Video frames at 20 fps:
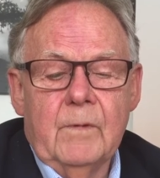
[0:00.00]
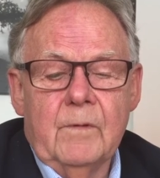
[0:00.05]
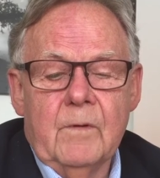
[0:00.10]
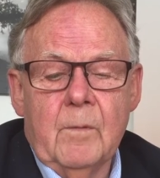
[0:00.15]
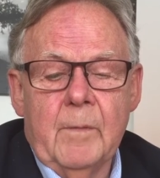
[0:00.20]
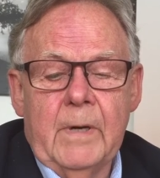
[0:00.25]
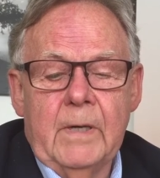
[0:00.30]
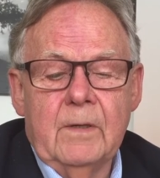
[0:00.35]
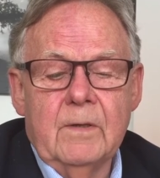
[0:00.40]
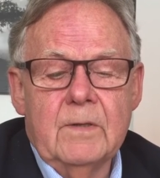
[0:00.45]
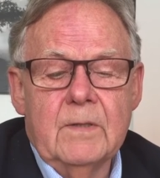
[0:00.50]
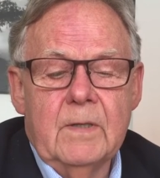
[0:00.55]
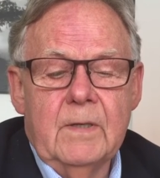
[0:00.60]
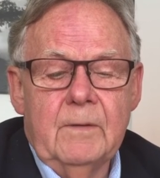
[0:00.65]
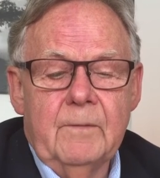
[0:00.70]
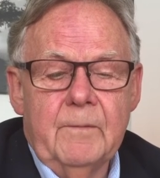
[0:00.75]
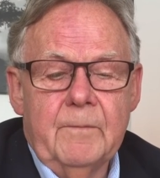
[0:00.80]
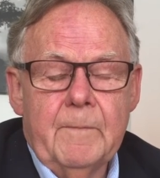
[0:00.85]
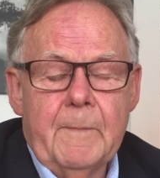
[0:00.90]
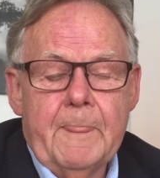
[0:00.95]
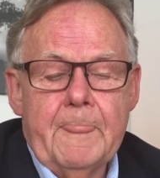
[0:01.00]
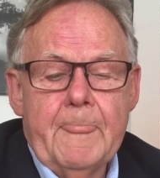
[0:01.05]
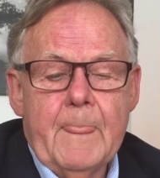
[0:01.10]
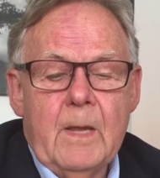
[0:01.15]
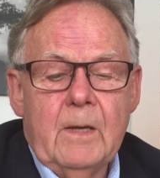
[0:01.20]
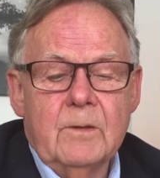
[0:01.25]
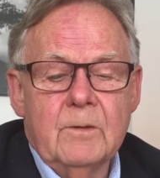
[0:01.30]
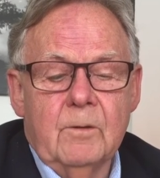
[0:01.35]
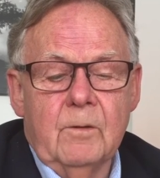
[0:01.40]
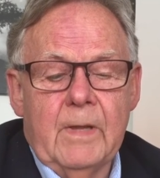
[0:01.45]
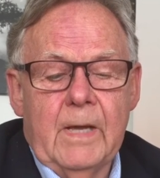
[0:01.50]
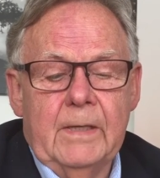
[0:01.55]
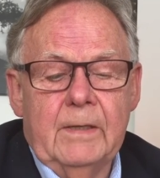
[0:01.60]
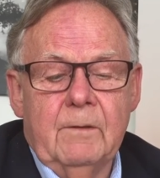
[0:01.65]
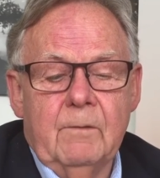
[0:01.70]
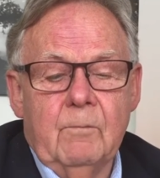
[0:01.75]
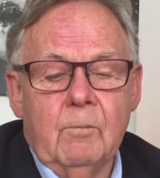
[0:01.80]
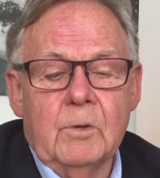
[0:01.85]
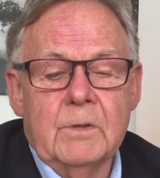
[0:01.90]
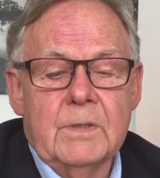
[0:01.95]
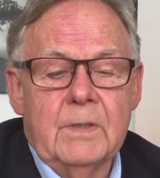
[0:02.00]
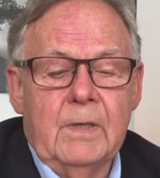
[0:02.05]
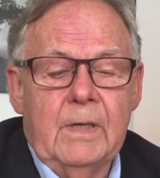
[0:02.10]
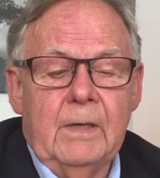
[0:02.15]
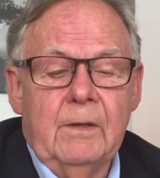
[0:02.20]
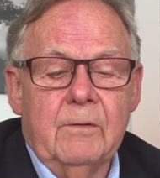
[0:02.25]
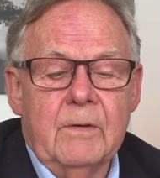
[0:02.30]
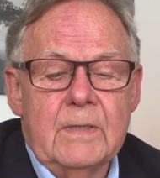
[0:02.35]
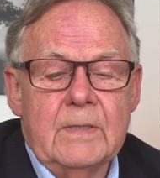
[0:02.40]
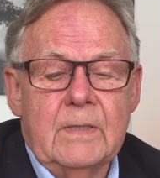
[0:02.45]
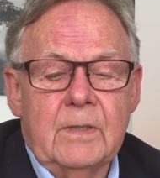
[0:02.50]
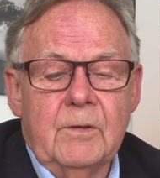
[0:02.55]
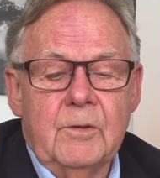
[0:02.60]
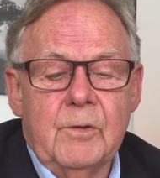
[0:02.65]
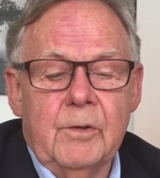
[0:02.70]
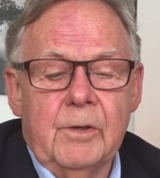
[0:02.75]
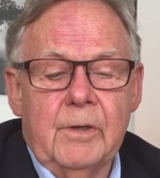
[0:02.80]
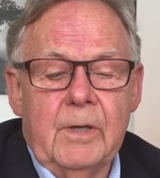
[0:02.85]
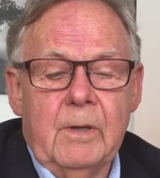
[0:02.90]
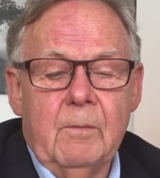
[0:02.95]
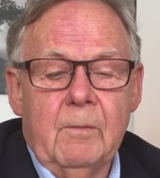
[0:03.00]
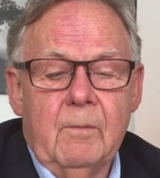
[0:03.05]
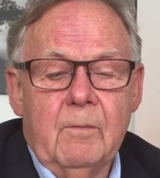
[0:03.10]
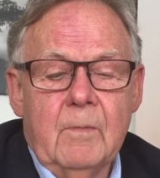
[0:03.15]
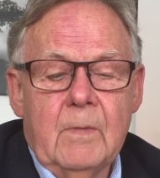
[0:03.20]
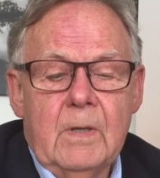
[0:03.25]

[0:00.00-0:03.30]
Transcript: tremendously. So that was an interesting journey.